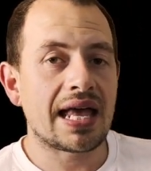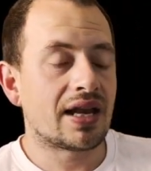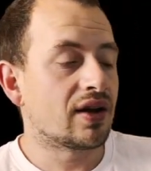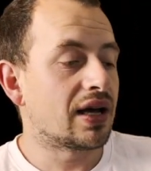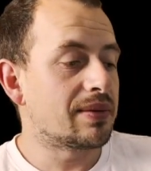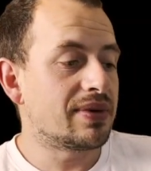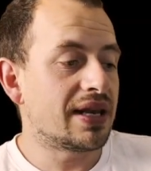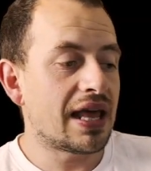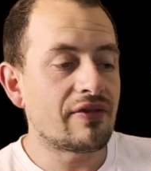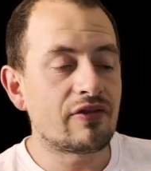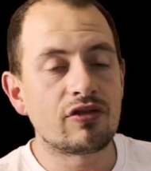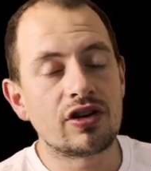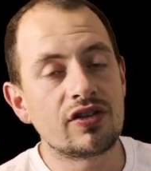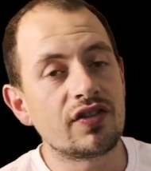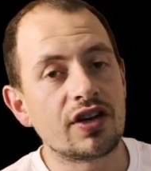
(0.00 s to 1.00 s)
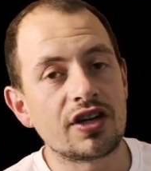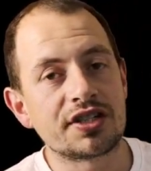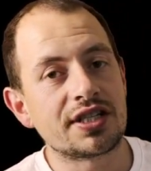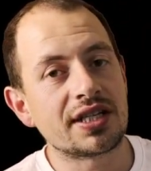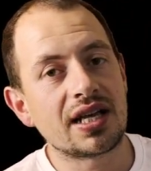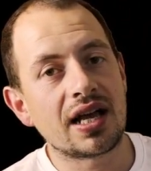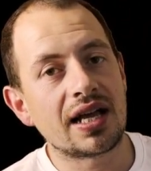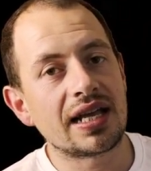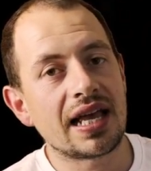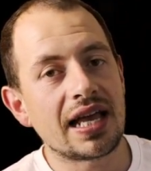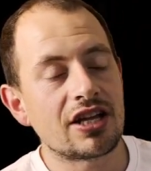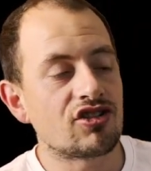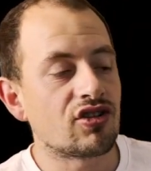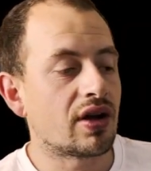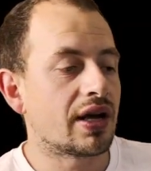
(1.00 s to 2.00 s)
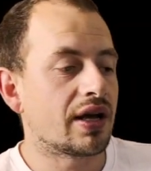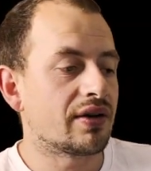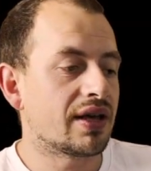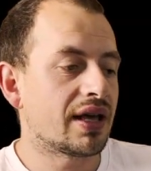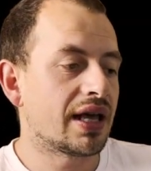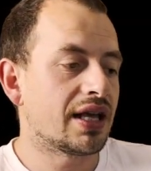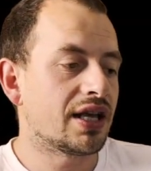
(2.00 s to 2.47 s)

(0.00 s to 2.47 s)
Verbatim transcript: Now, I'm never adverse to cutting hair dry, okay?